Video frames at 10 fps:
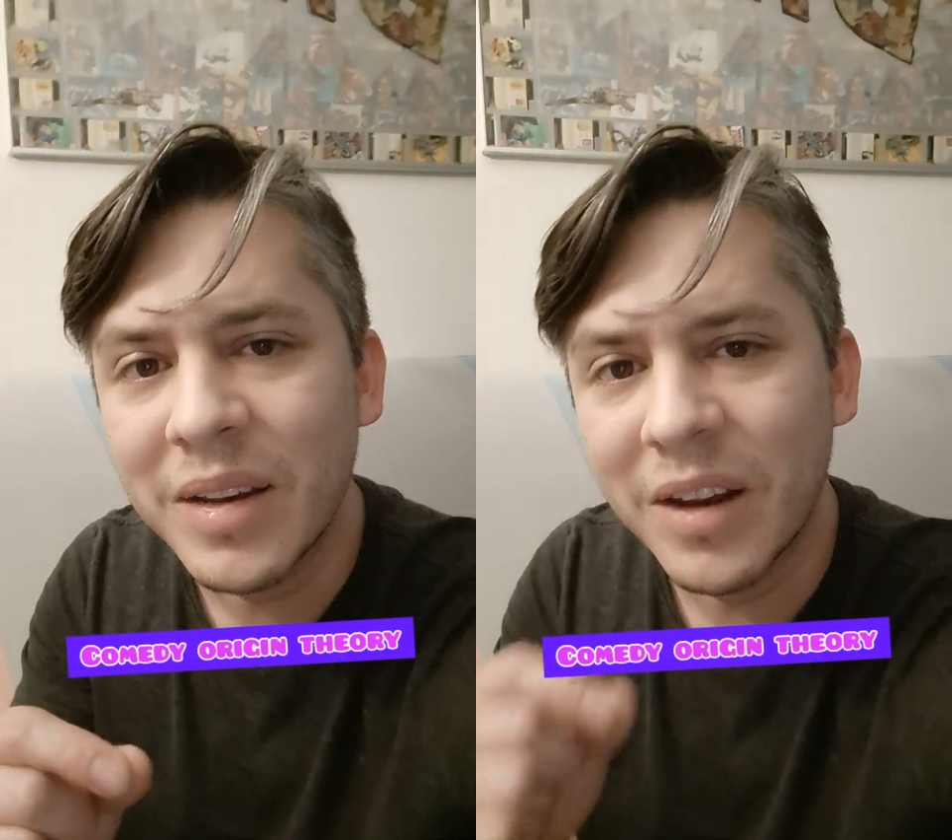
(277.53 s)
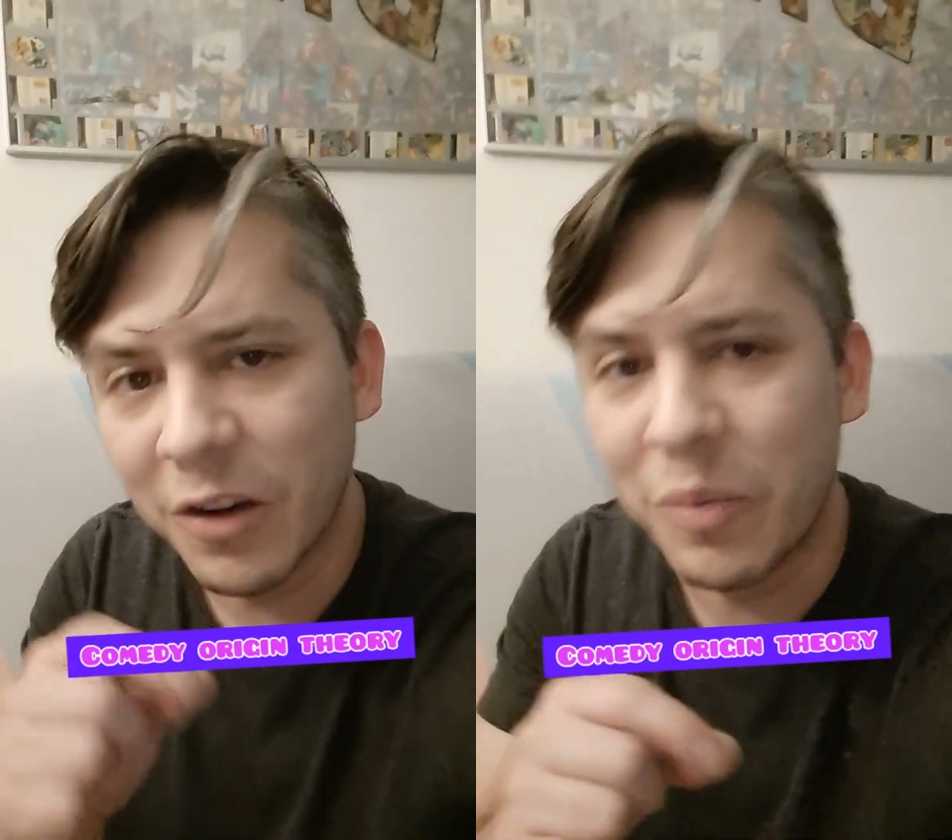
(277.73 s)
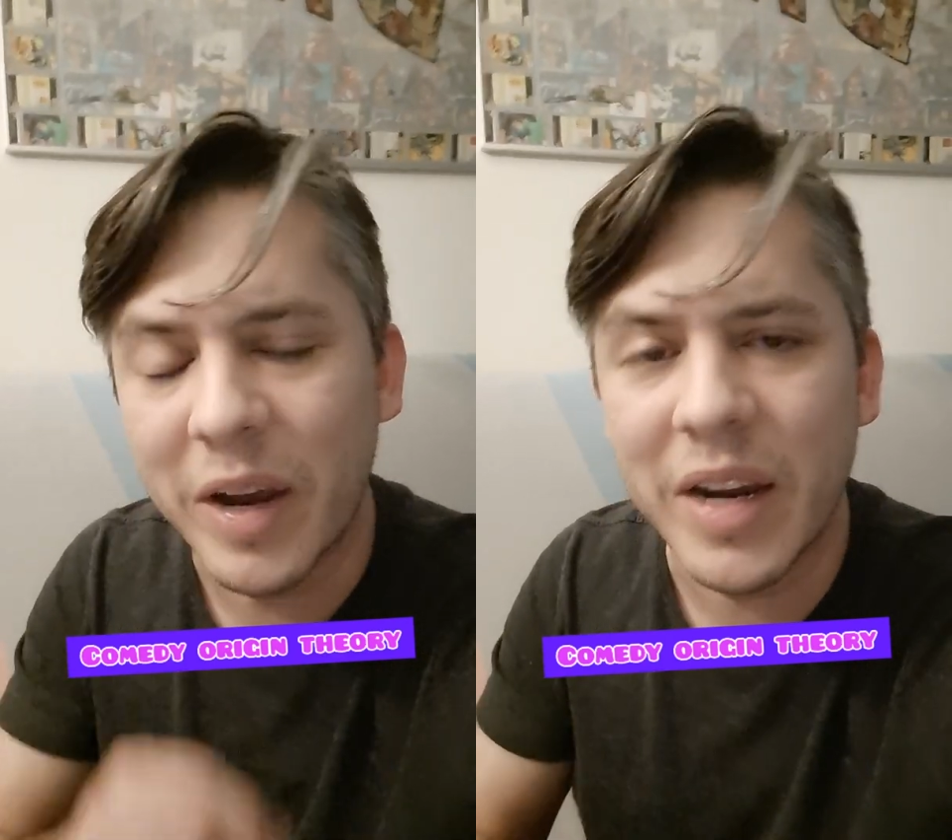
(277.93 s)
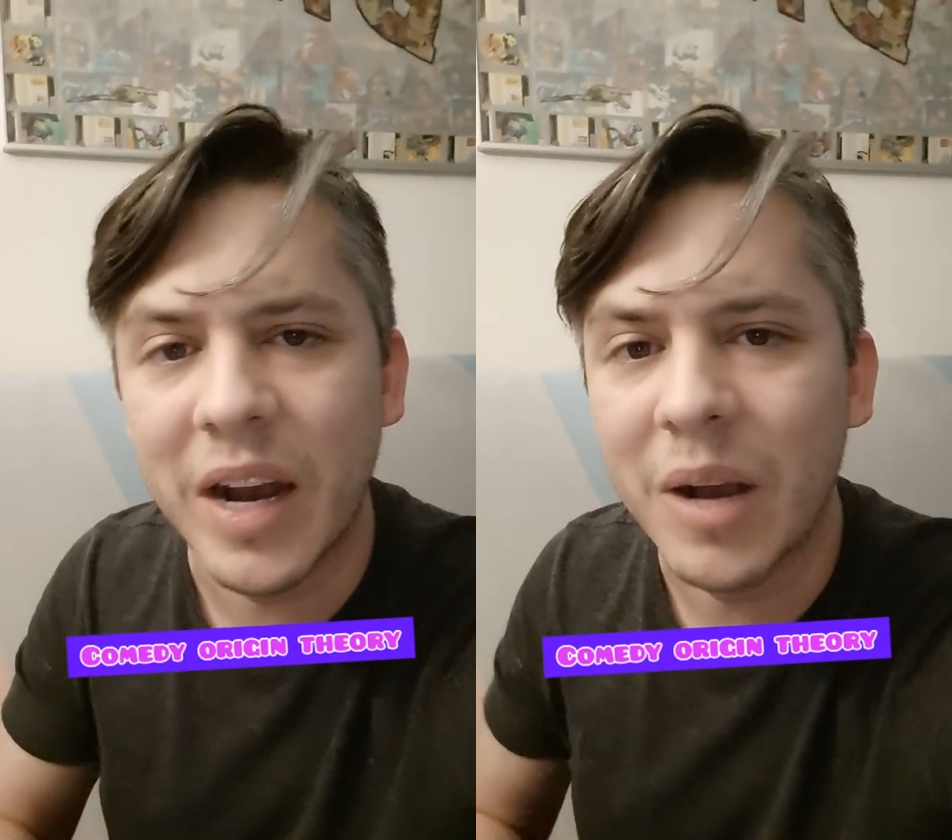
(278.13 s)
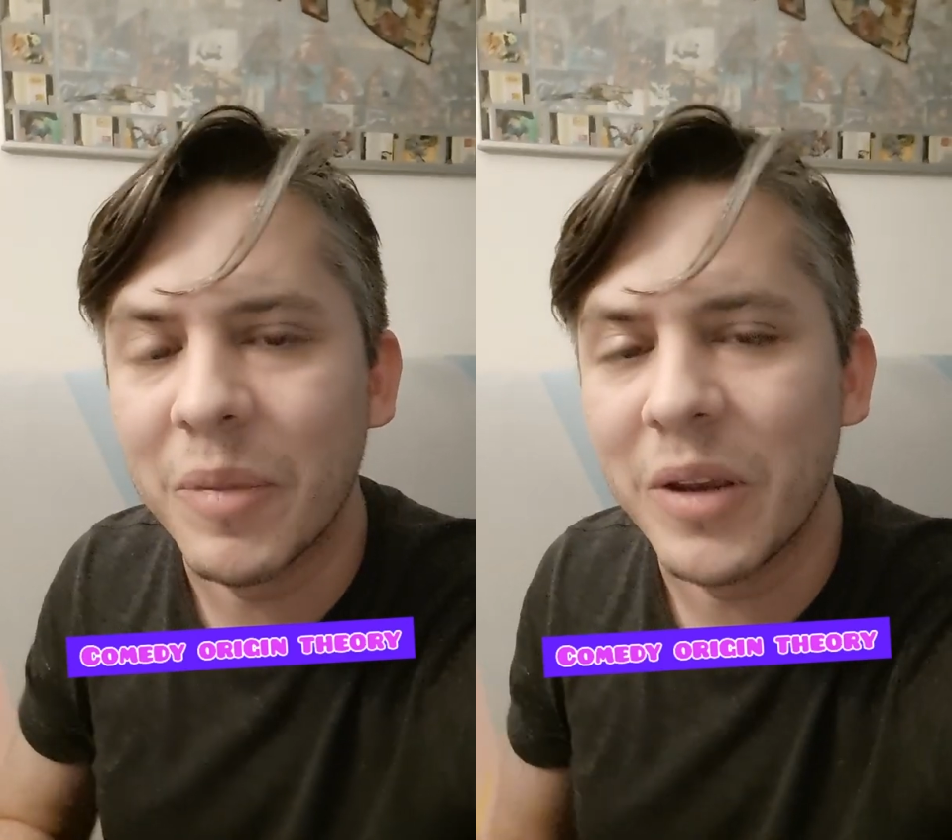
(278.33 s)
of my
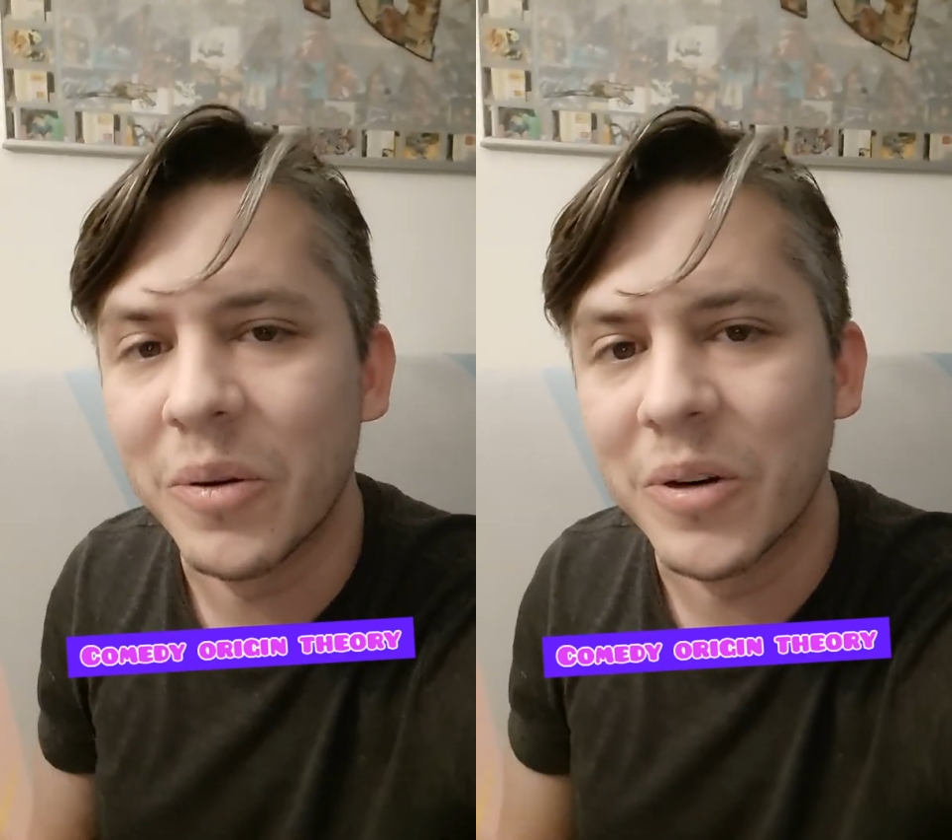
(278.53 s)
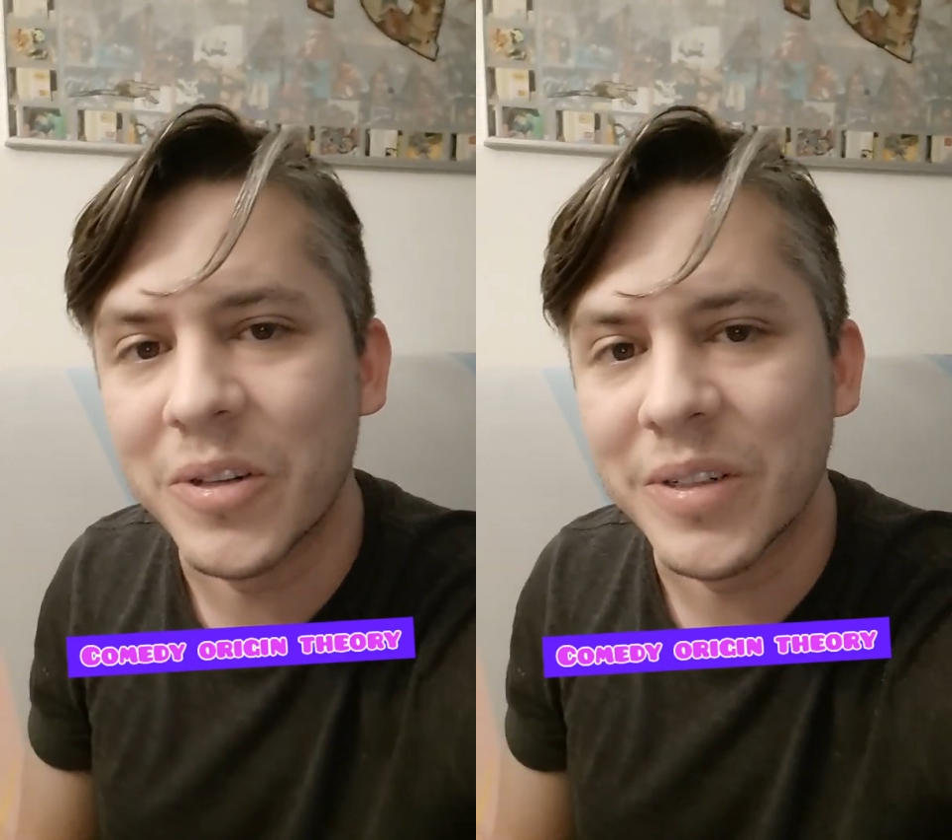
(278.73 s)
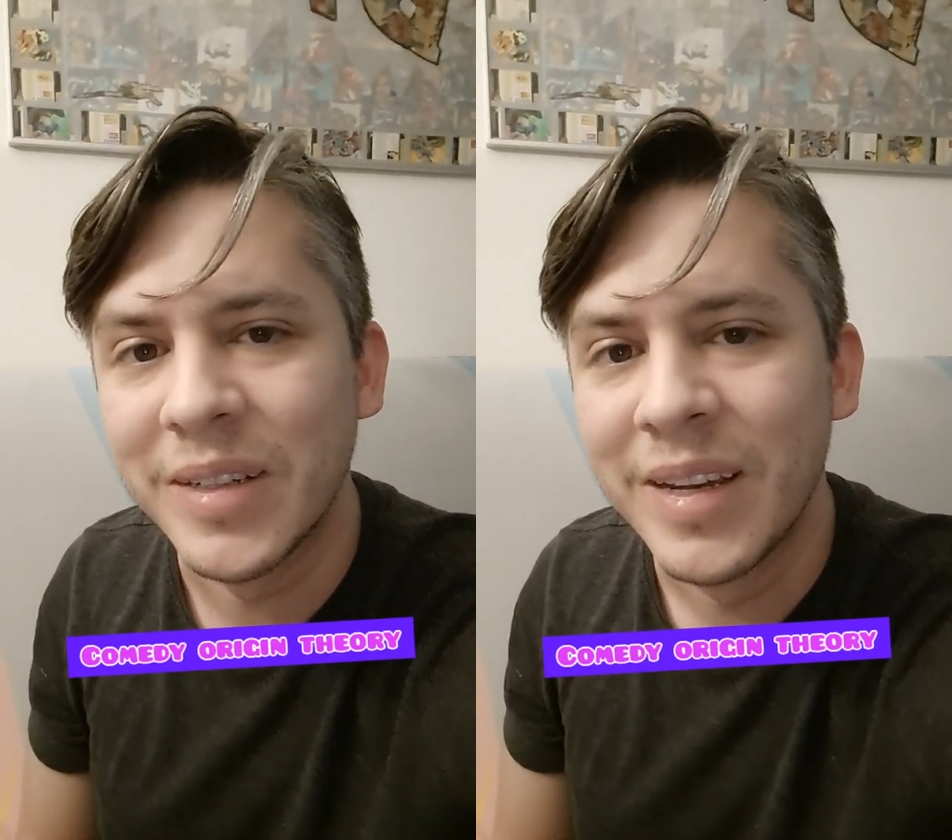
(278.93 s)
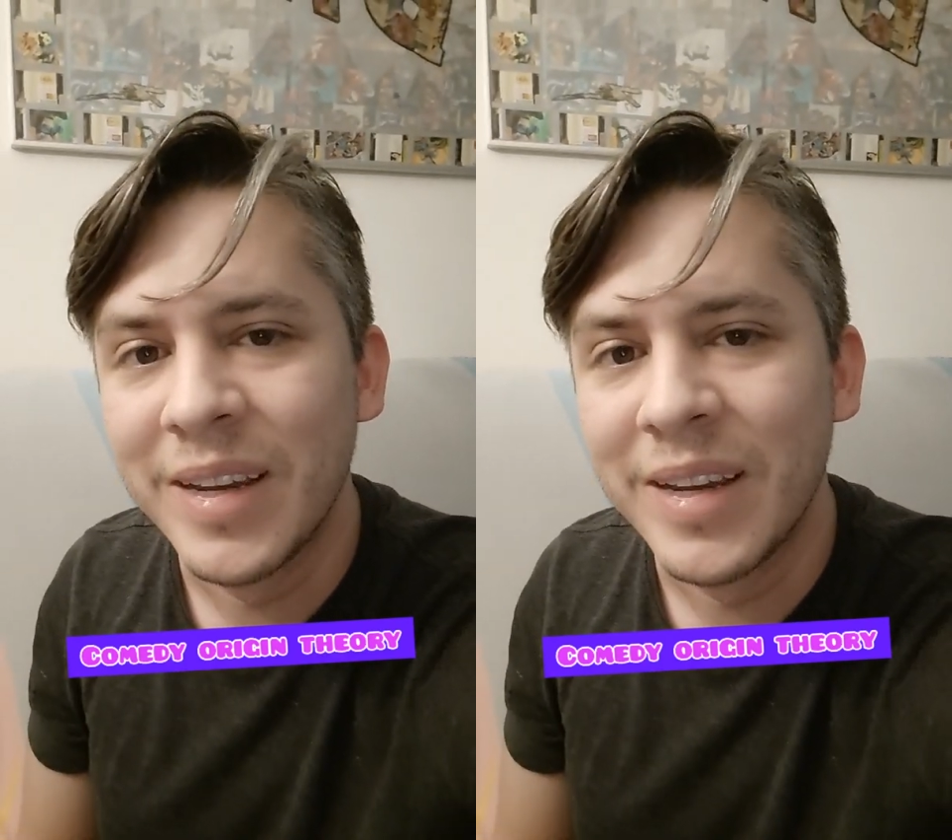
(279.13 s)
comedy origin,